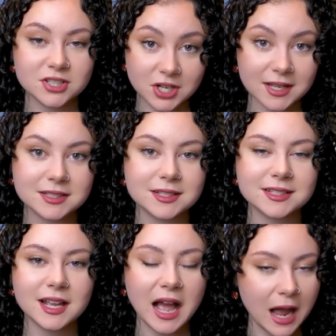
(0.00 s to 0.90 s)

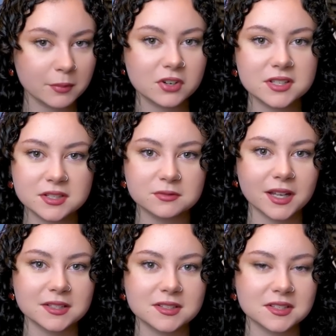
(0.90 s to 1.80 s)
Rejected amorous
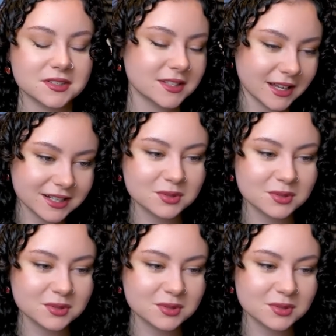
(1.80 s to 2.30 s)
advances.